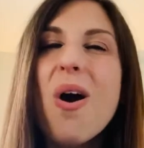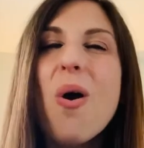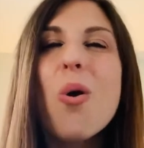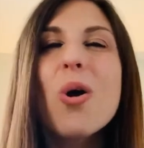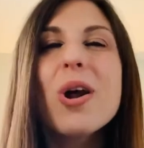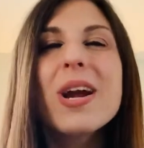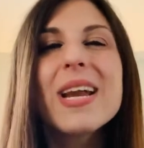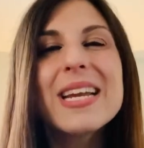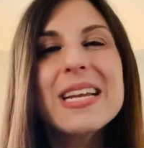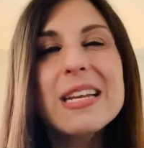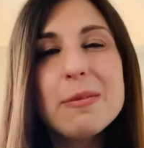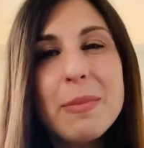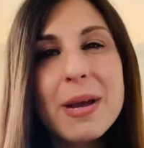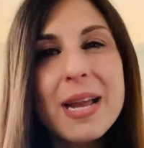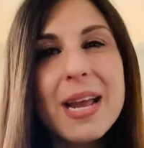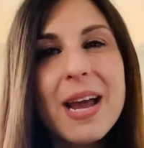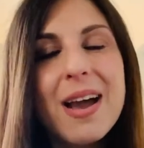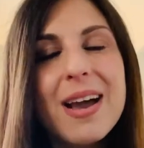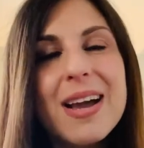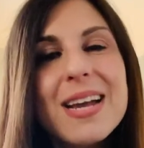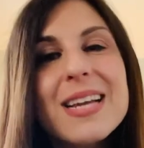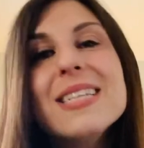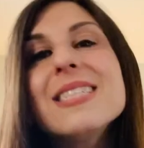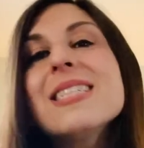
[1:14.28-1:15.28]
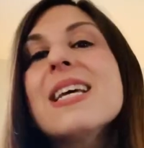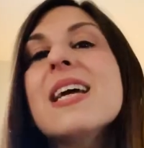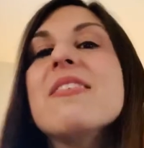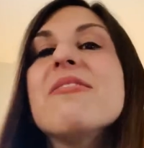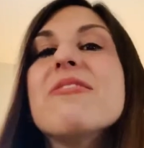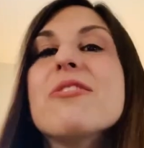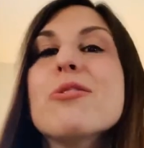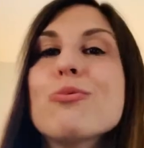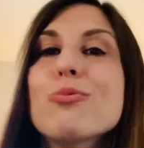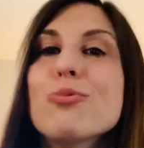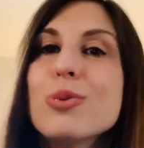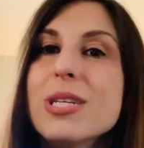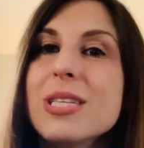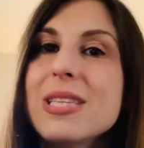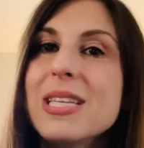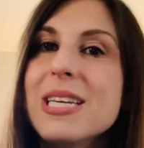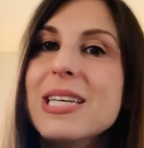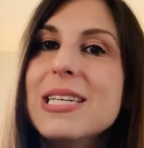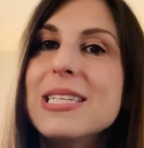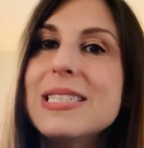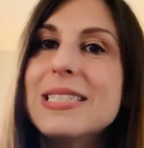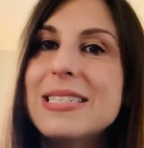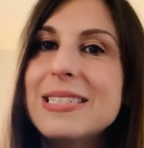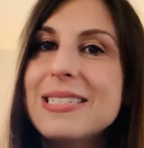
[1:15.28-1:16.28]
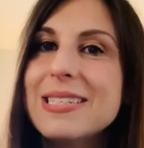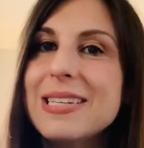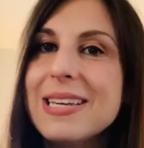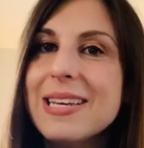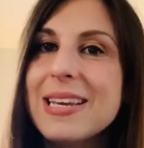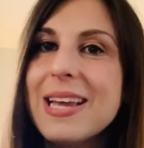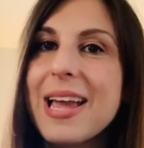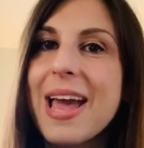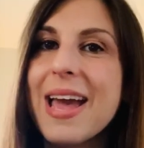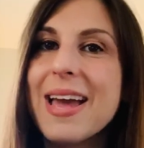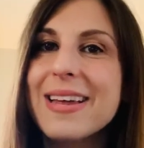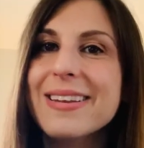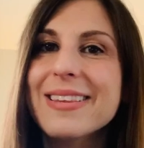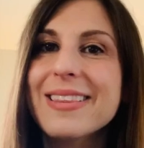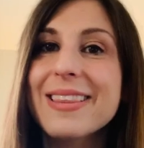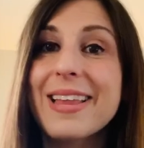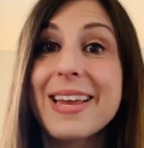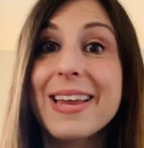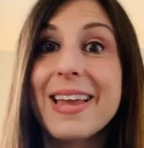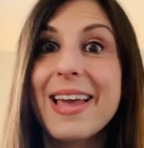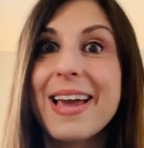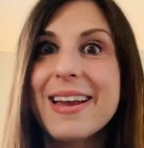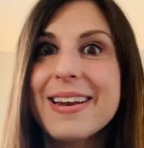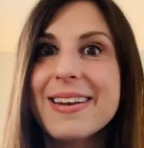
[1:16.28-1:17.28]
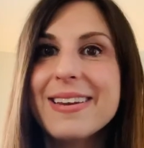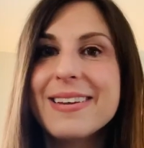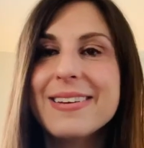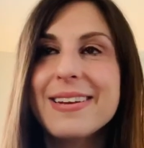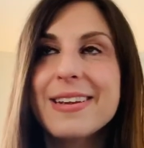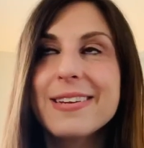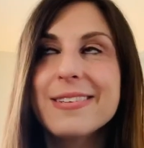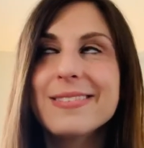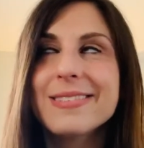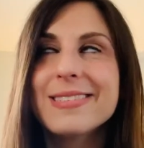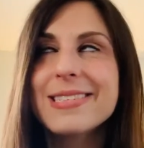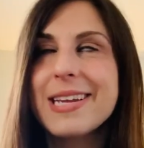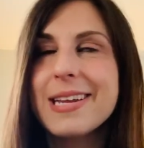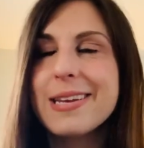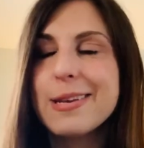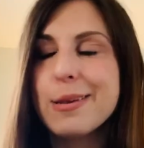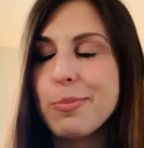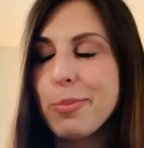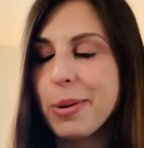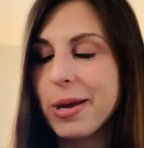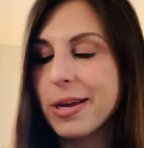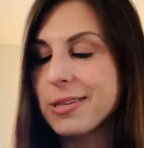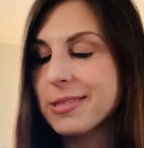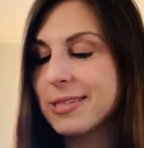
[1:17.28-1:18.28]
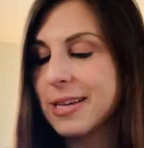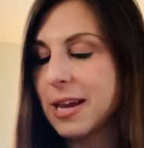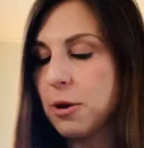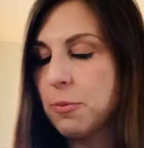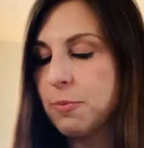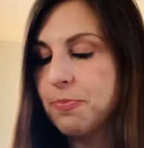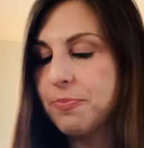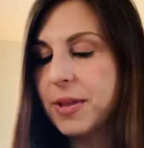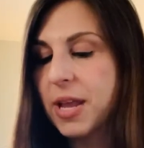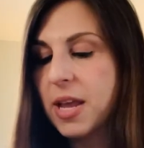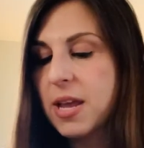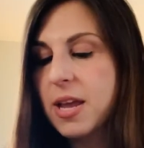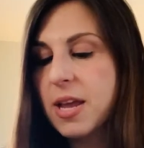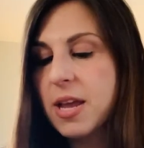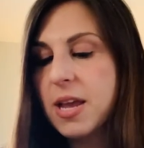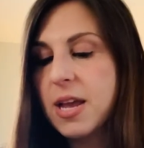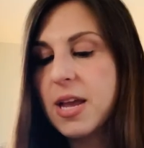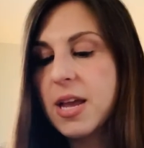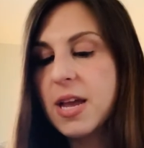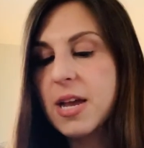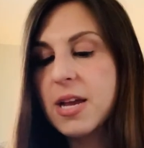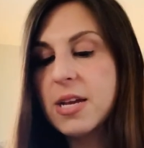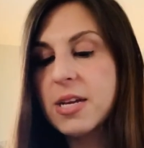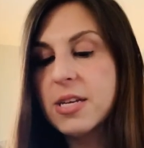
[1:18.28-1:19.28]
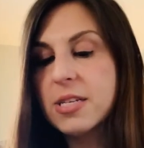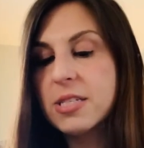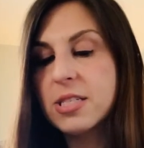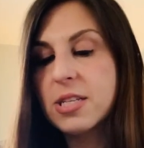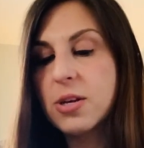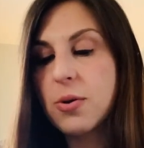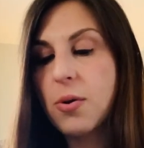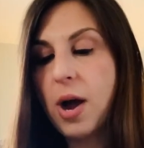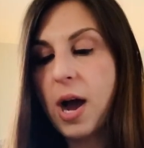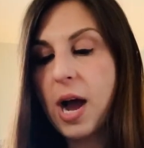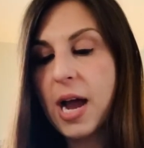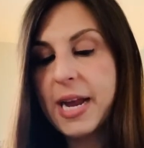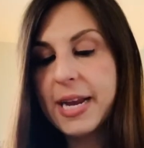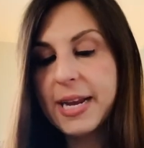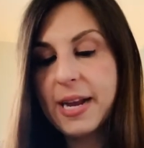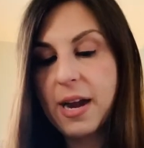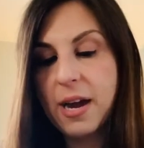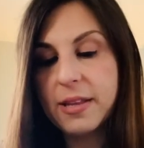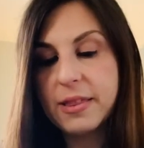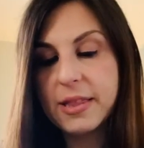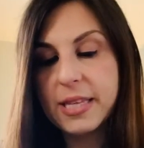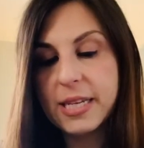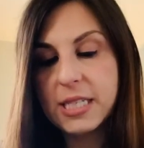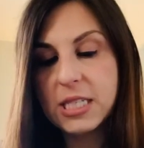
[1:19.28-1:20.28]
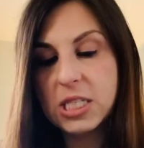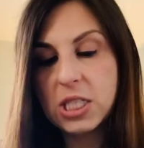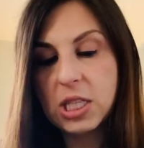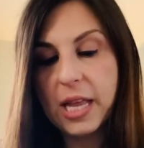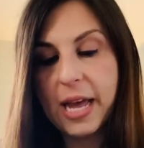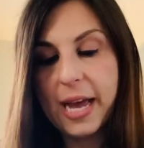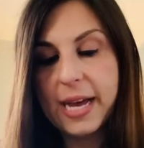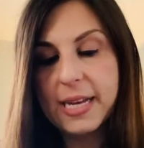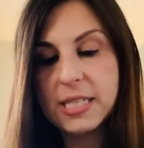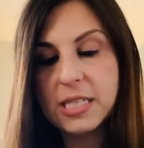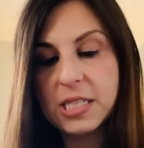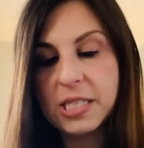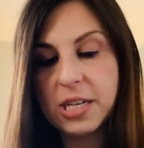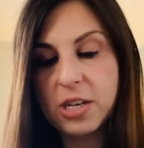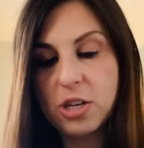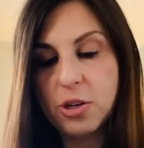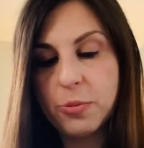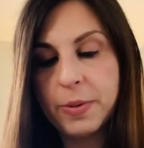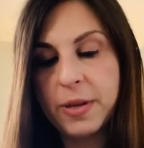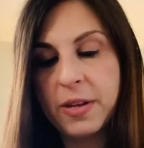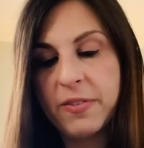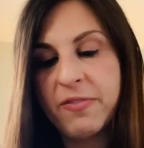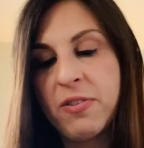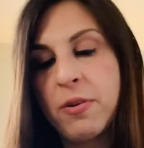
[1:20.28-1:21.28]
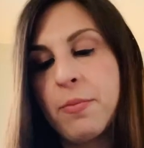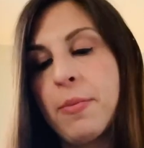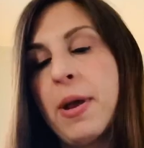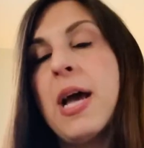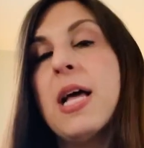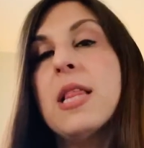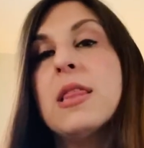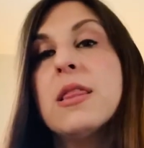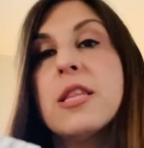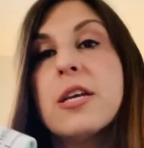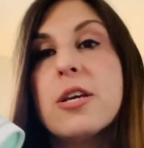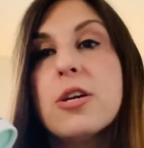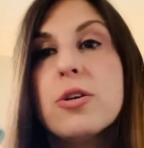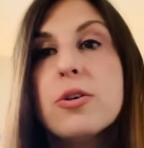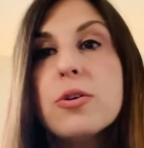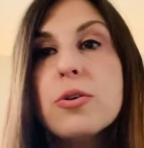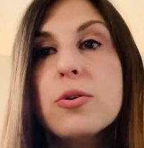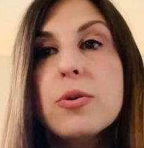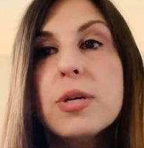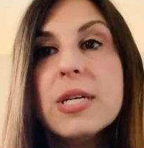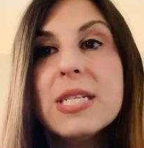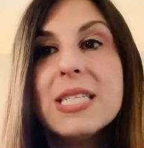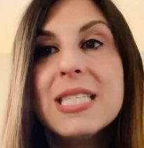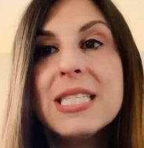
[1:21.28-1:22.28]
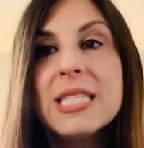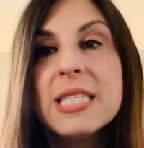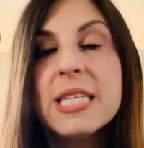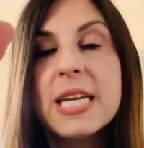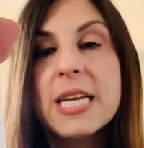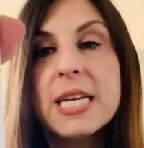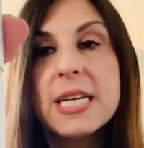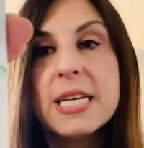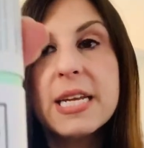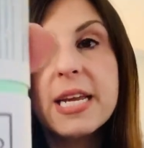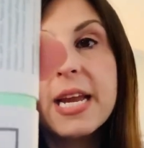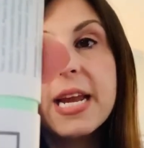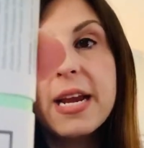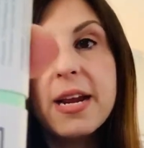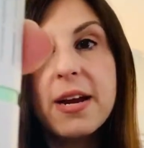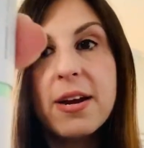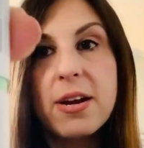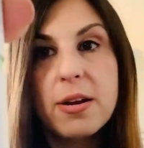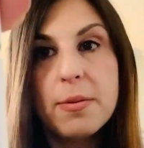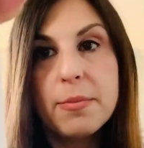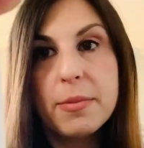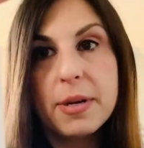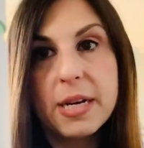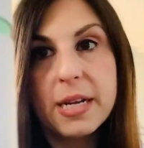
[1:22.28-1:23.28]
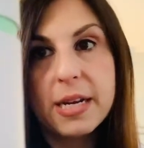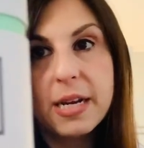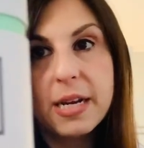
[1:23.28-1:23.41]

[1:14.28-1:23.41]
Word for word: or into my eyes, I feel really dizzy and lightheaded and tend to pass out. So I got this lash therapy from Hello Skincare. I'm gonna